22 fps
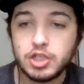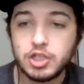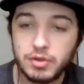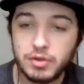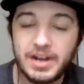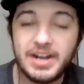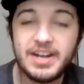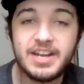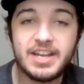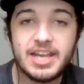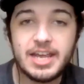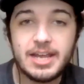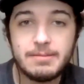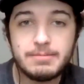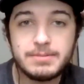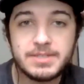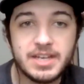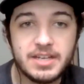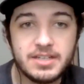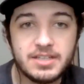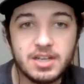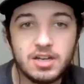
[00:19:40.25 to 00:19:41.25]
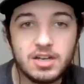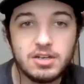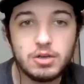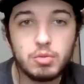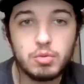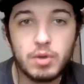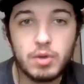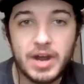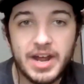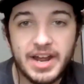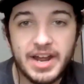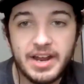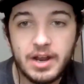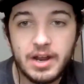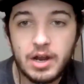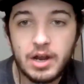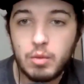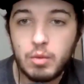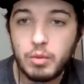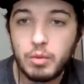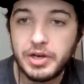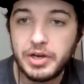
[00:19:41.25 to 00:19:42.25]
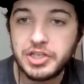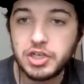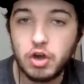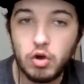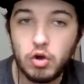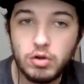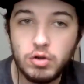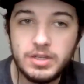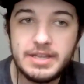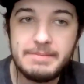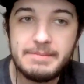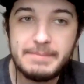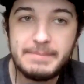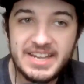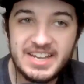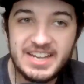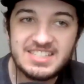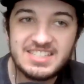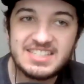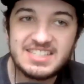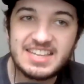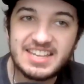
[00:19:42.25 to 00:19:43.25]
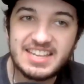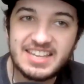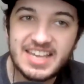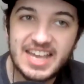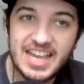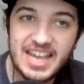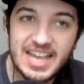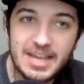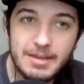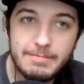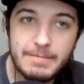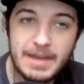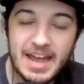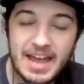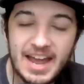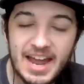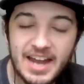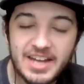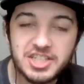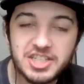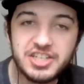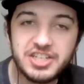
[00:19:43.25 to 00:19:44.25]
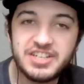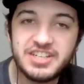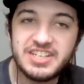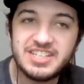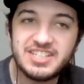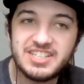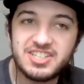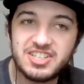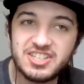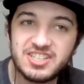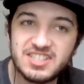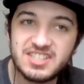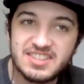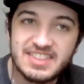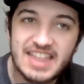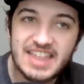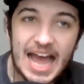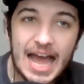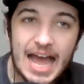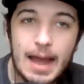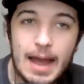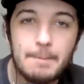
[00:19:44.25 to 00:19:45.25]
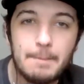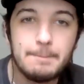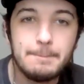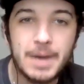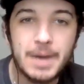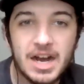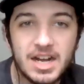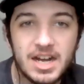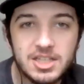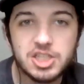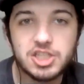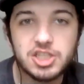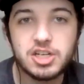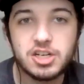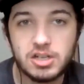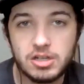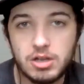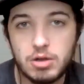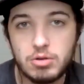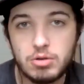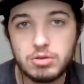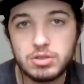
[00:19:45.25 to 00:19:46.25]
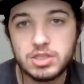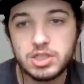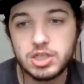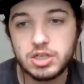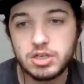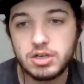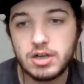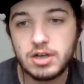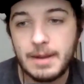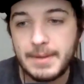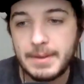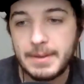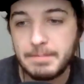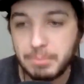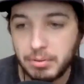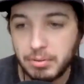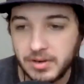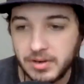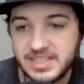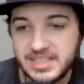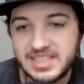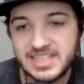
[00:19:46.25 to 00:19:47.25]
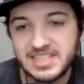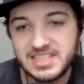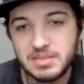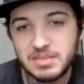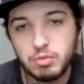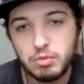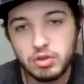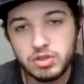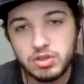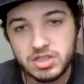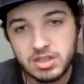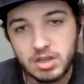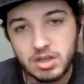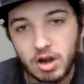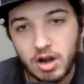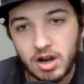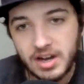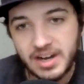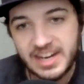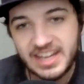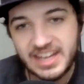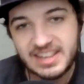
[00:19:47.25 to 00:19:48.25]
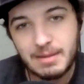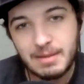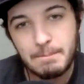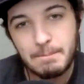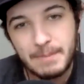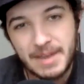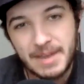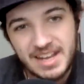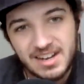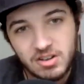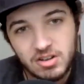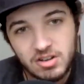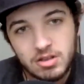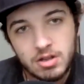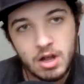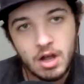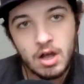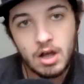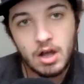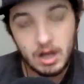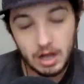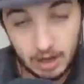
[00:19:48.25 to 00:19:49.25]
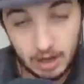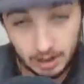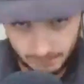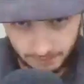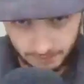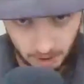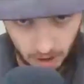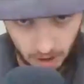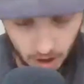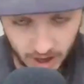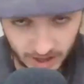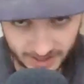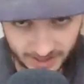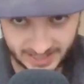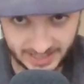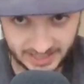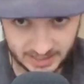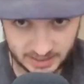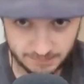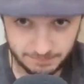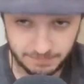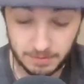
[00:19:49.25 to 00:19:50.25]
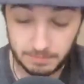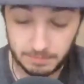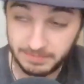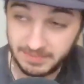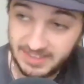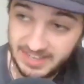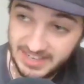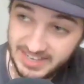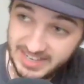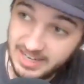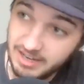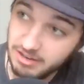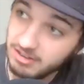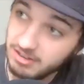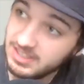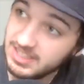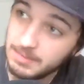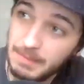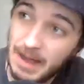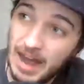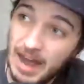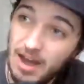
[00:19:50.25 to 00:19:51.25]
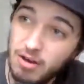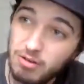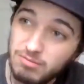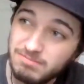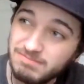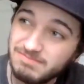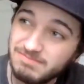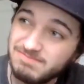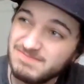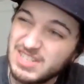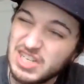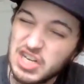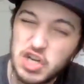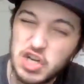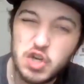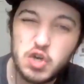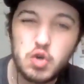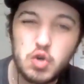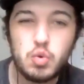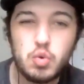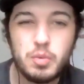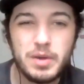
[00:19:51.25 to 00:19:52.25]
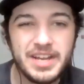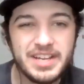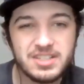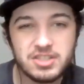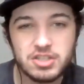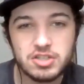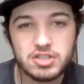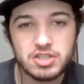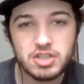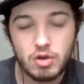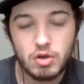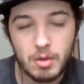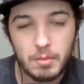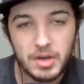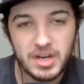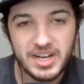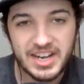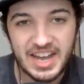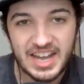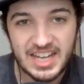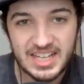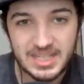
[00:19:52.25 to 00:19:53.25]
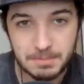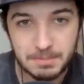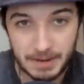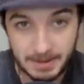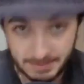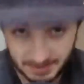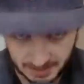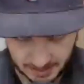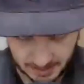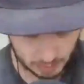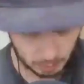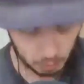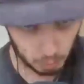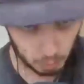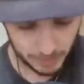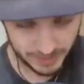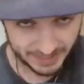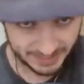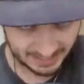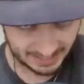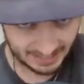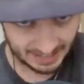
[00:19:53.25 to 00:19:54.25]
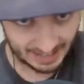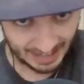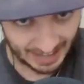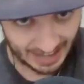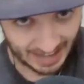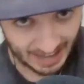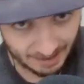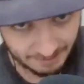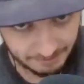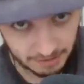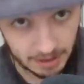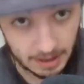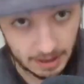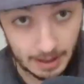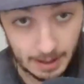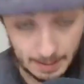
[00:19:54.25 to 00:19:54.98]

Training camps gets underway which only means the game action is just that much closer. I mean, preseason will start in the middle of August. From here, it's about two weeks or so, I want to guess, maybe like a week and a half.